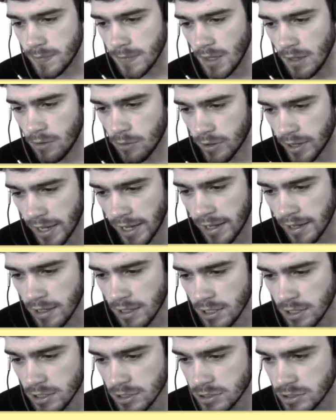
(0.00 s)
Okay,
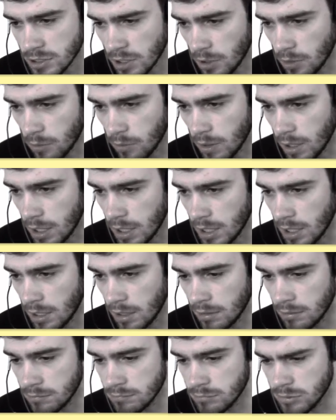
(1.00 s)
so
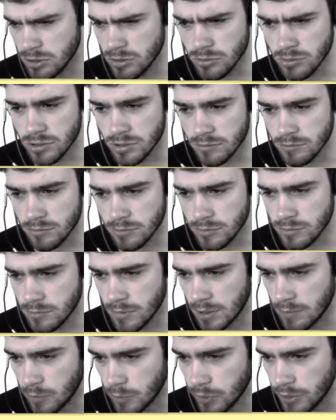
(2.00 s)
we'll do
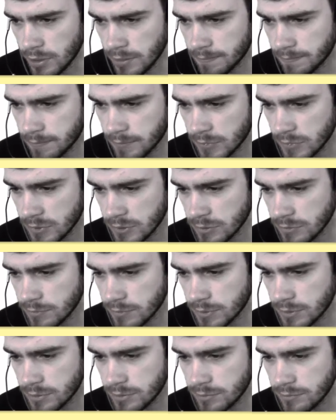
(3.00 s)
one more.
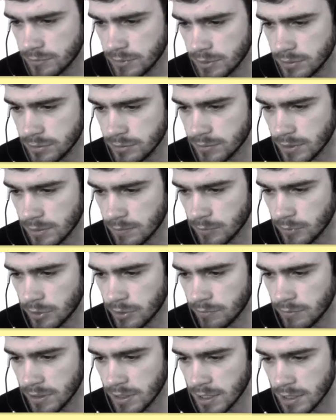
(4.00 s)
We'll do one more.
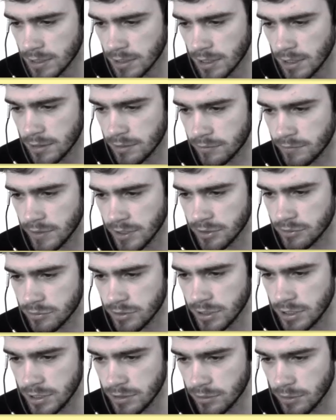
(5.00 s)
We got another
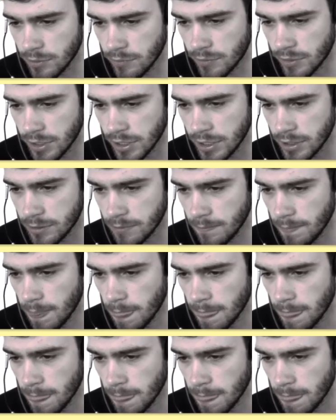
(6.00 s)
victory here over here,